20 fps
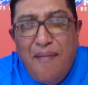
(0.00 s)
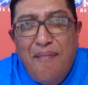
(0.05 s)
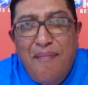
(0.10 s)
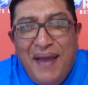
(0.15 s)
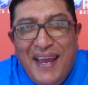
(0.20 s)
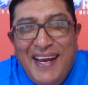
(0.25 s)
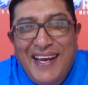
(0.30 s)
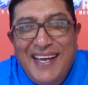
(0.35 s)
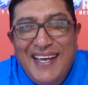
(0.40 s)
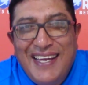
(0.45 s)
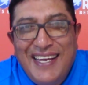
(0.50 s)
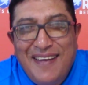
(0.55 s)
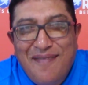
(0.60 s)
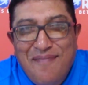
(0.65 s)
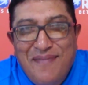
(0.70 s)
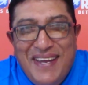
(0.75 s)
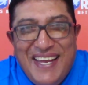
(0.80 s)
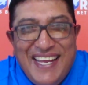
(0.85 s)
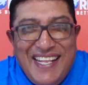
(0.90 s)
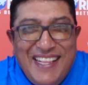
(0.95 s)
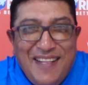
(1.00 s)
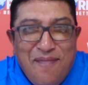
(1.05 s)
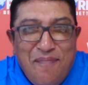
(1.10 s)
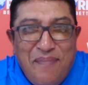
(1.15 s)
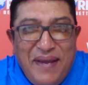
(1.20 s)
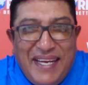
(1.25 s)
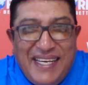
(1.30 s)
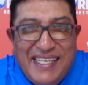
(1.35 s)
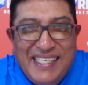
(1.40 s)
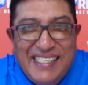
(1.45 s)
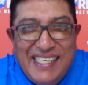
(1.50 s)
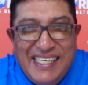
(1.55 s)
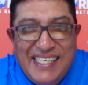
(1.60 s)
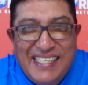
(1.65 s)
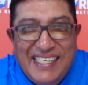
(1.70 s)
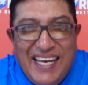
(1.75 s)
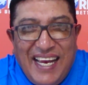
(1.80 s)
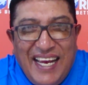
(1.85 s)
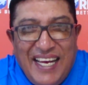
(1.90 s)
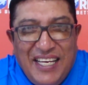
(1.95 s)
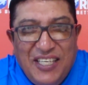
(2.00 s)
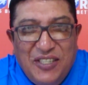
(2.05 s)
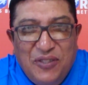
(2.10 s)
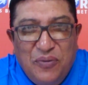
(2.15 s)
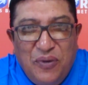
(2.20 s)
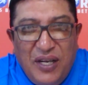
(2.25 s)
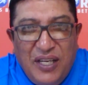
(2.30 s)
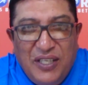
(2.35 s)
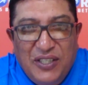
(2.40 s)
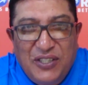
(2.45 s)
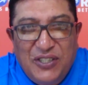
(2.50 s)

banker him in the pick 6 as well.